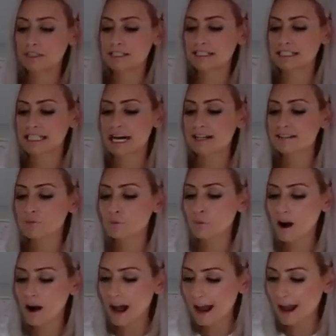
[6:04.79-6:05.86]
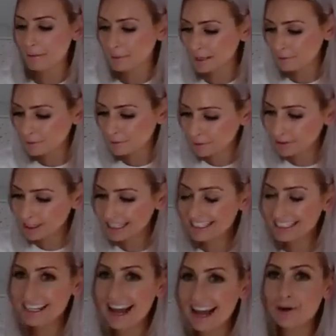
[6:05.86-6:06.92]
And that's why people who
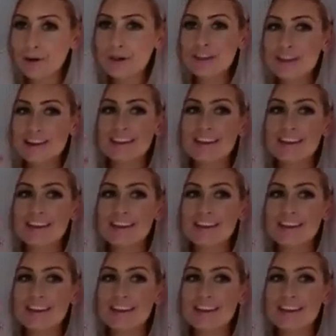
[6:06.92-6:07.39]
eat healthy,